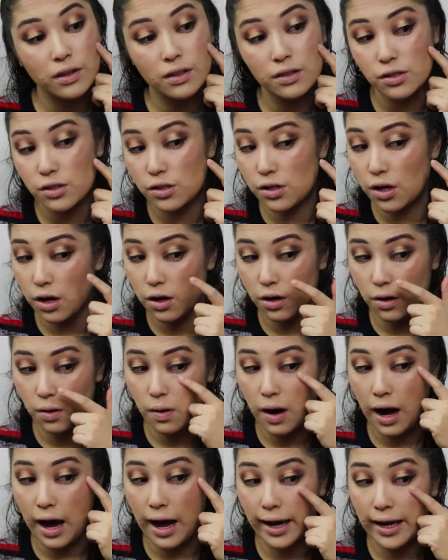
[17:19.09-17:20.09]

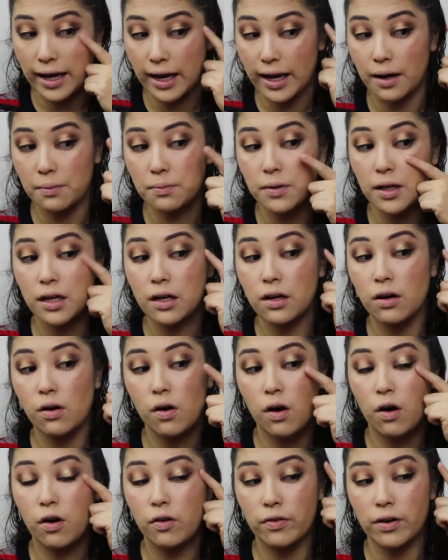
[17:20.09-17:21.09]
So I am going to go
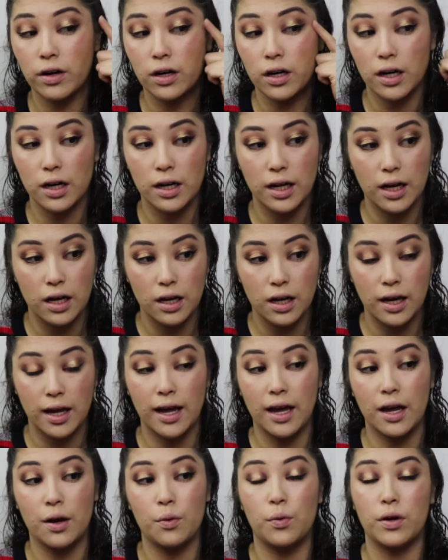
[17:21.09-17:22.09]
over
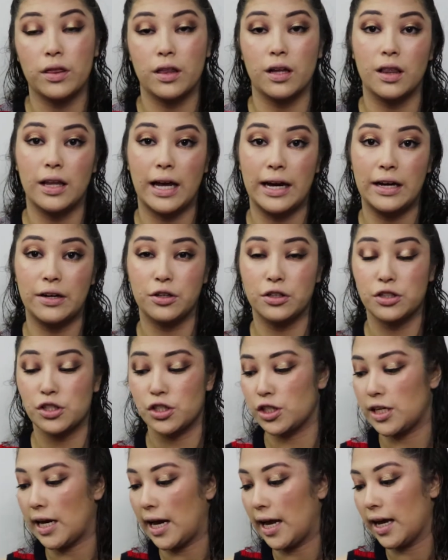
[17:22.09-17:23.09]
it with a lighter
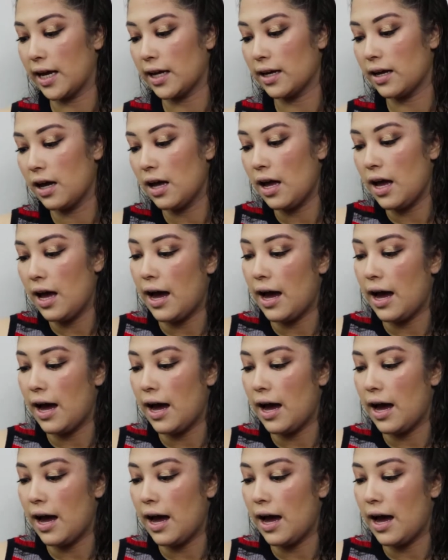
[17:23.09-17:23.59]
shade.